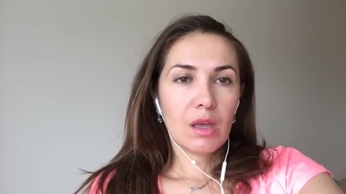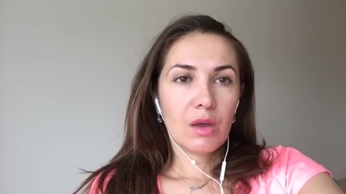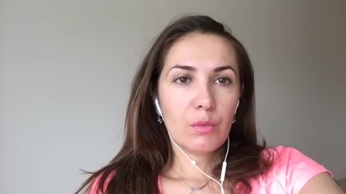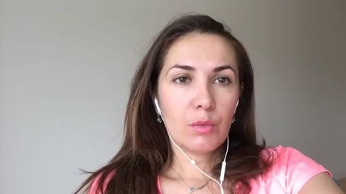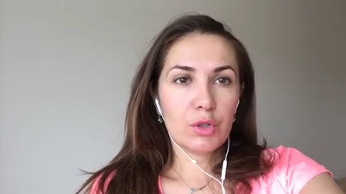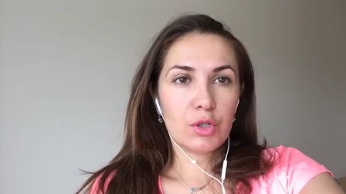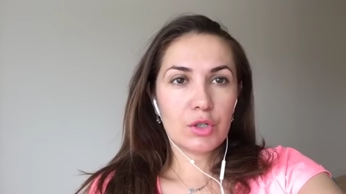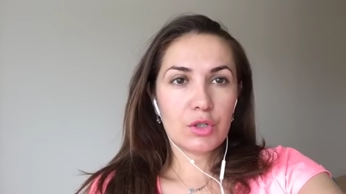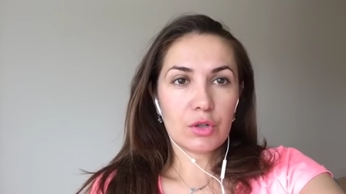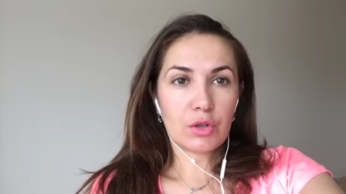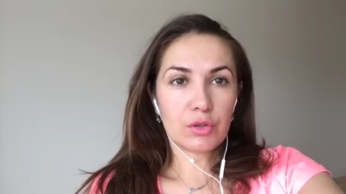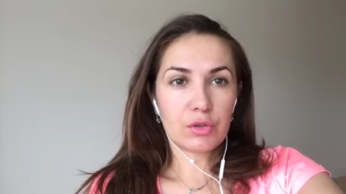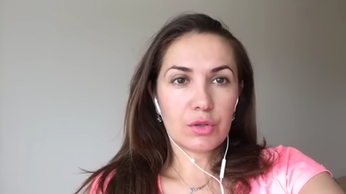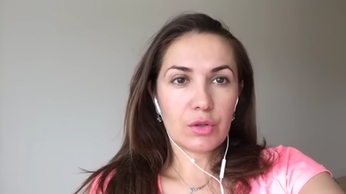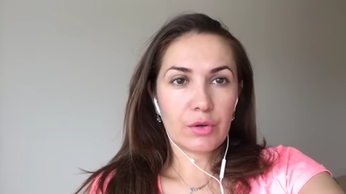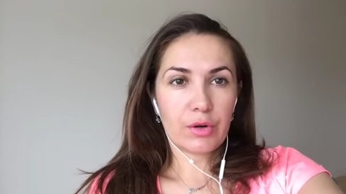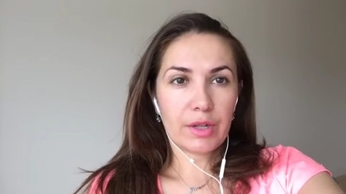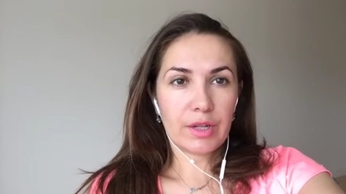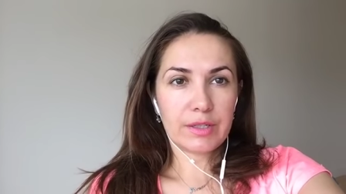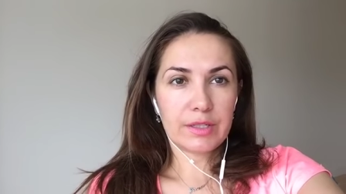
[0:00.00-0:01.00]
which is also
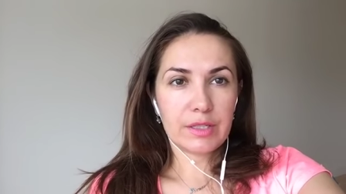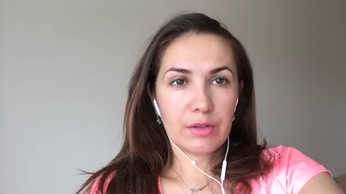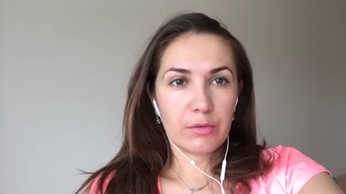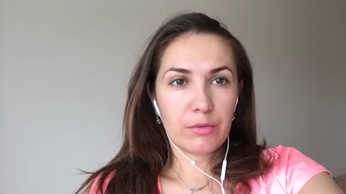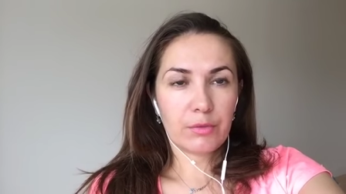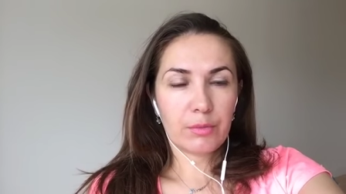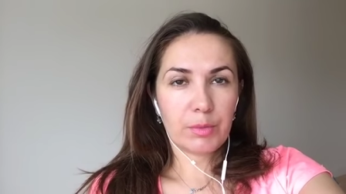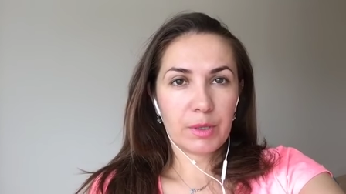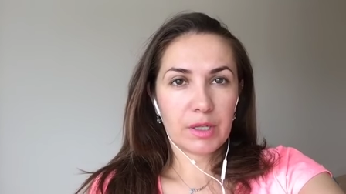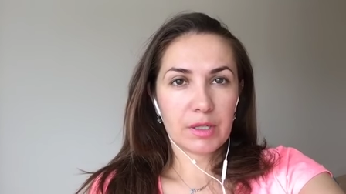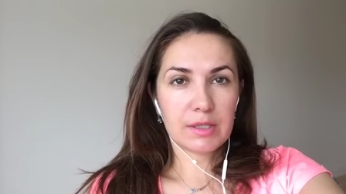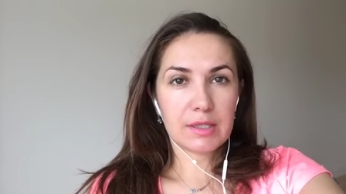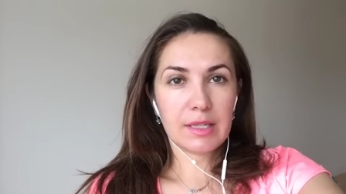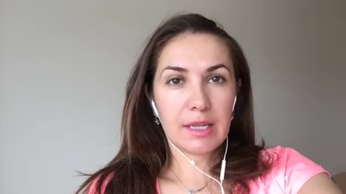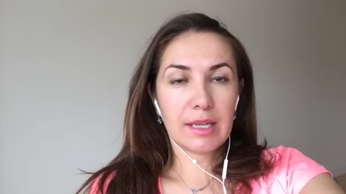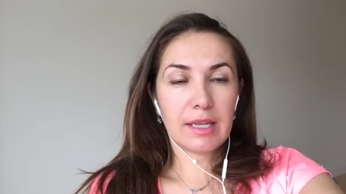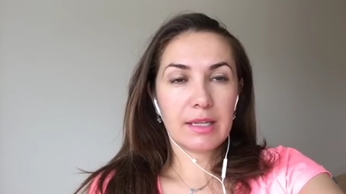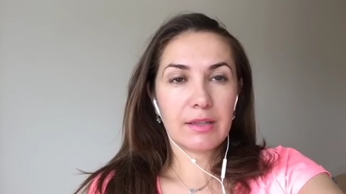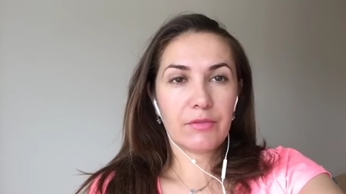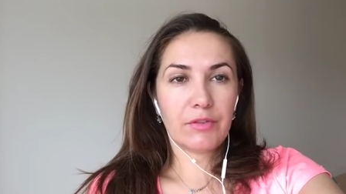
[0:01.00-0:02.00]
relative, because
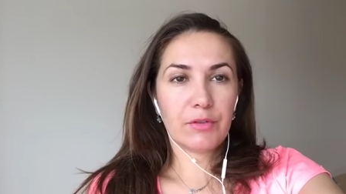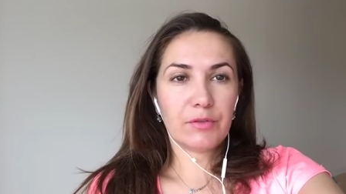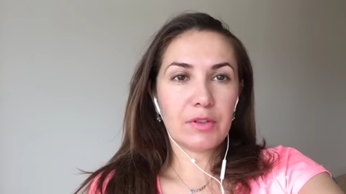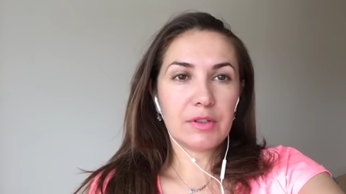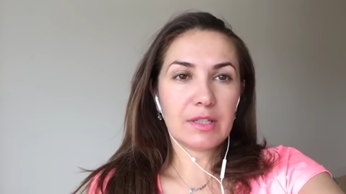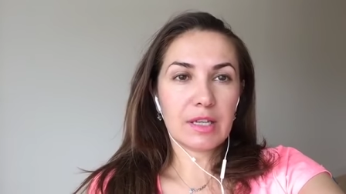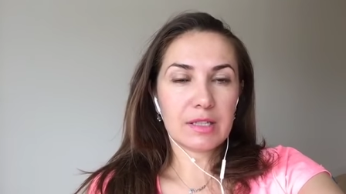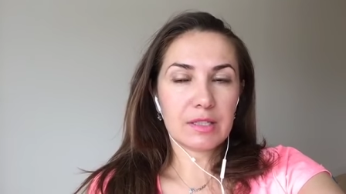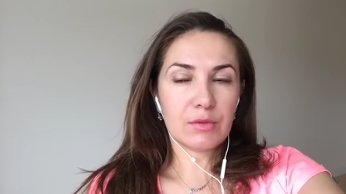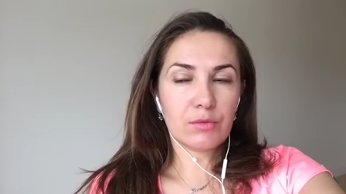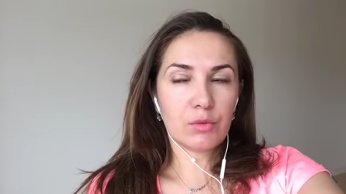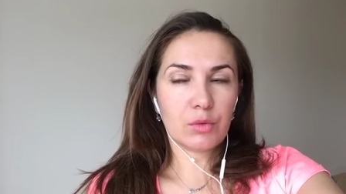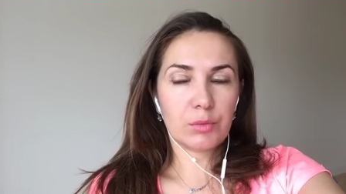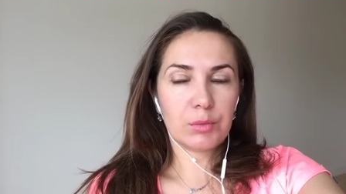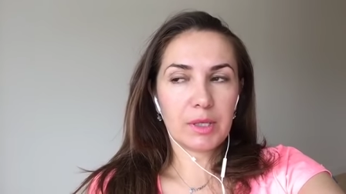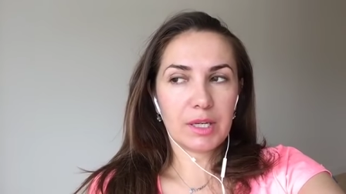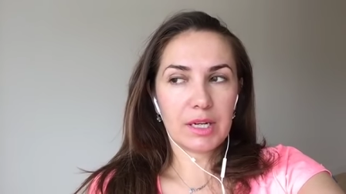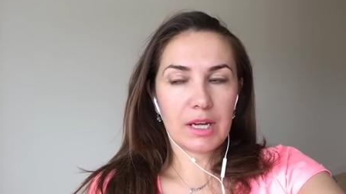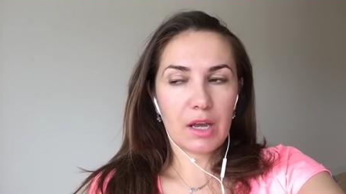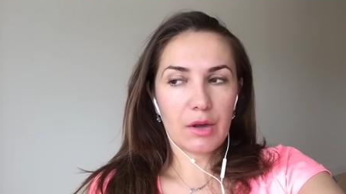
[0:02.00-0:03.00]
$50,000 would
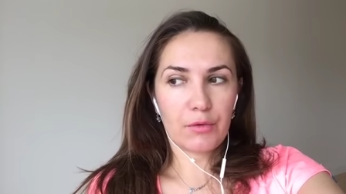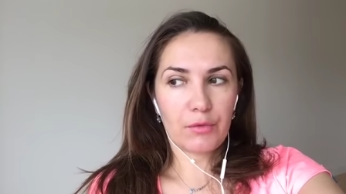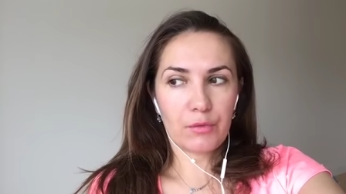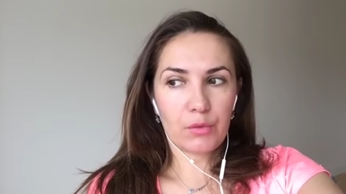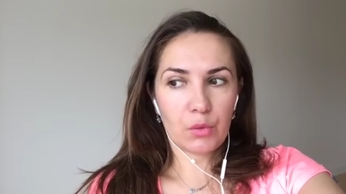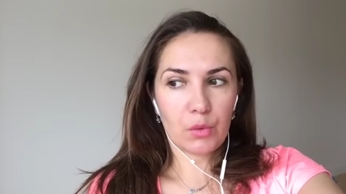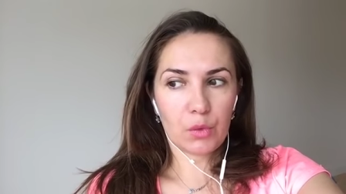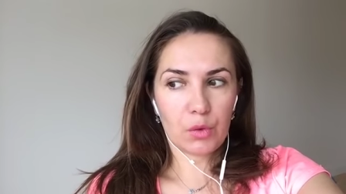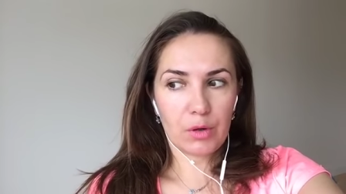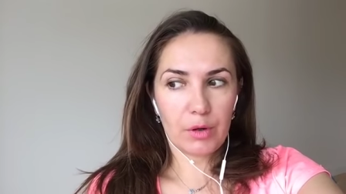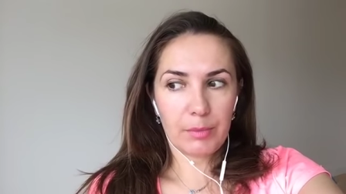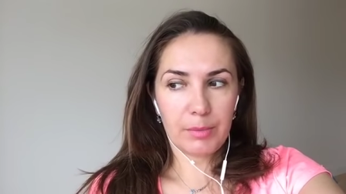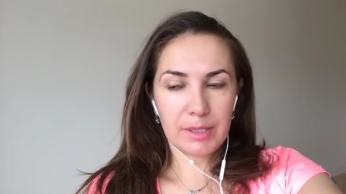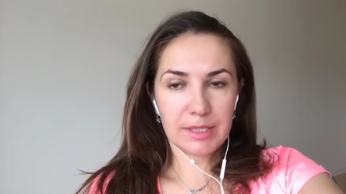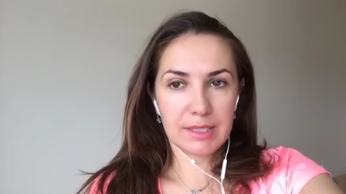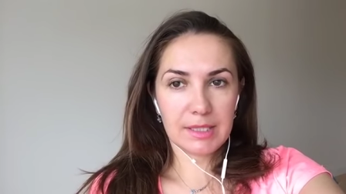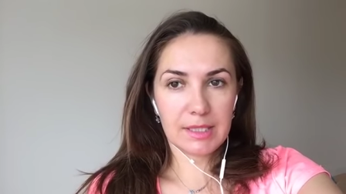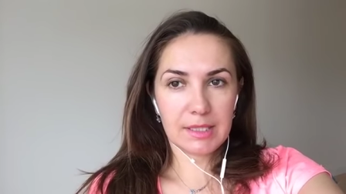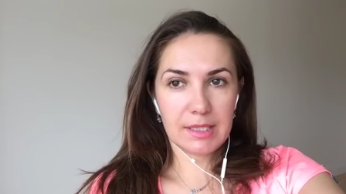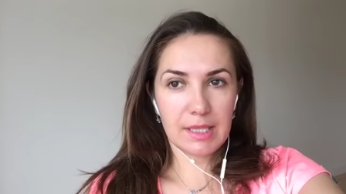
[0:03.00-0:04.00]
be enough for a
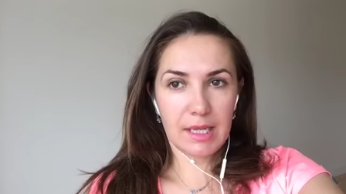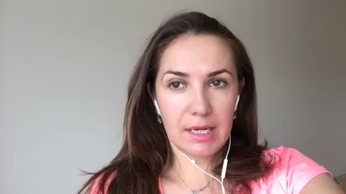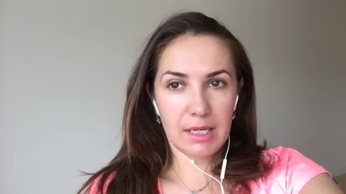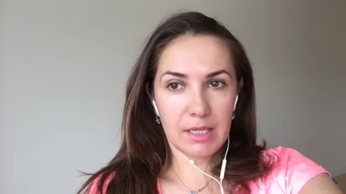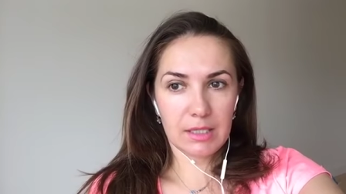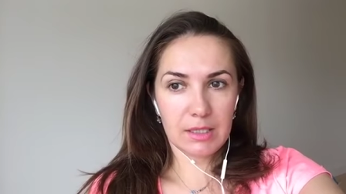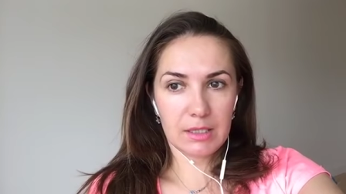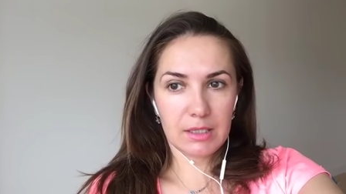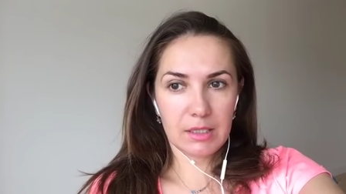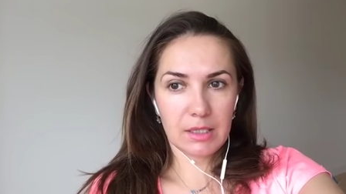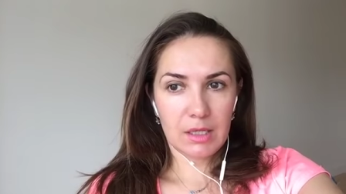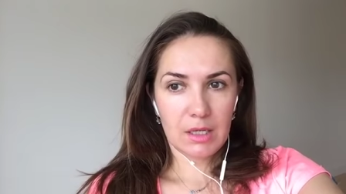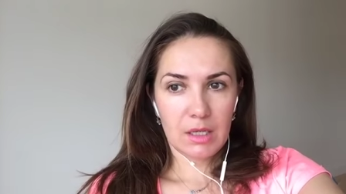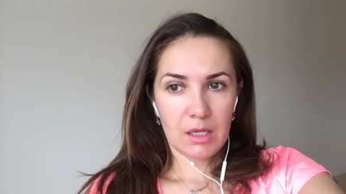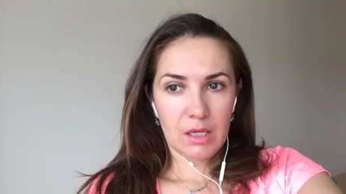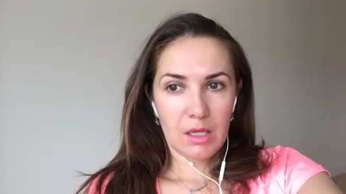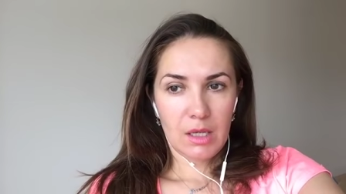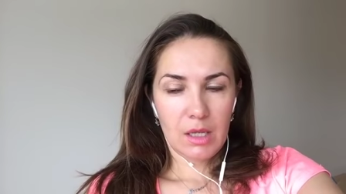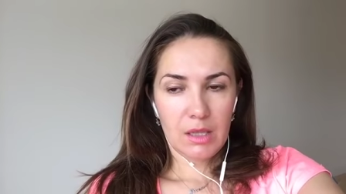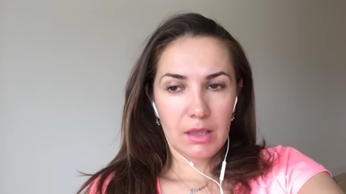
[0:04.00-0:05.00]
business that
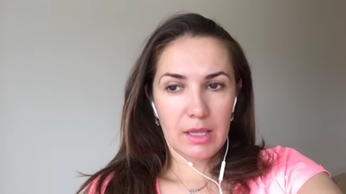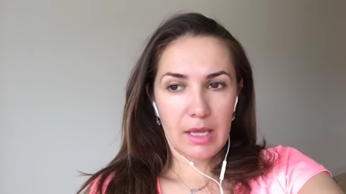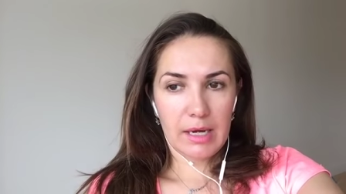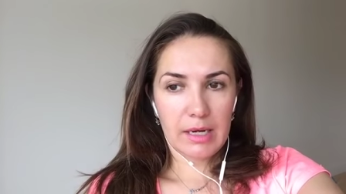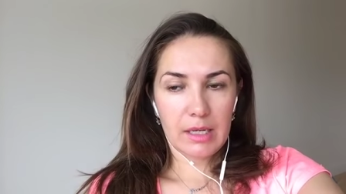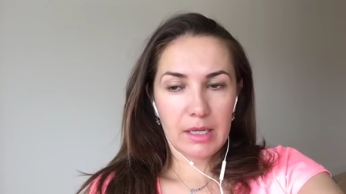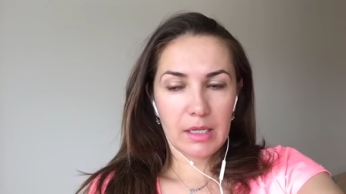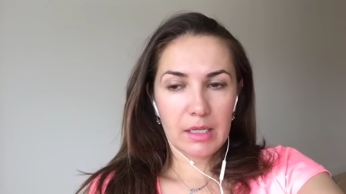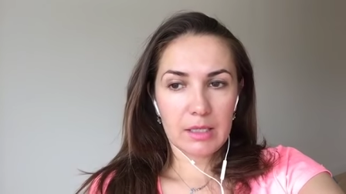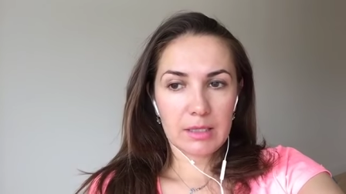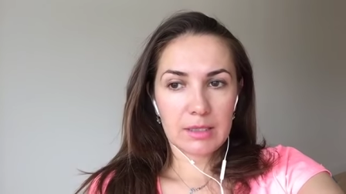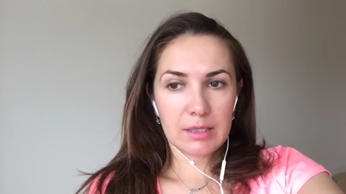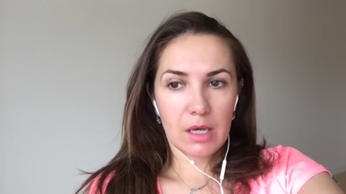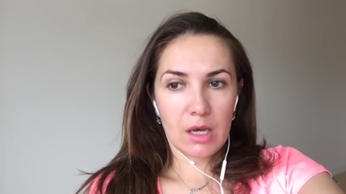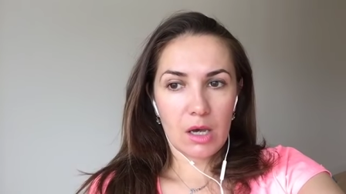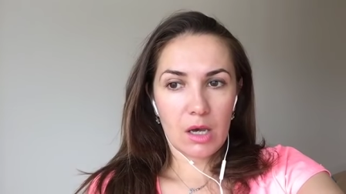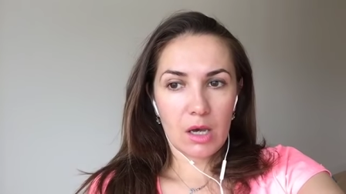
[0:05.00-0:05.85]
is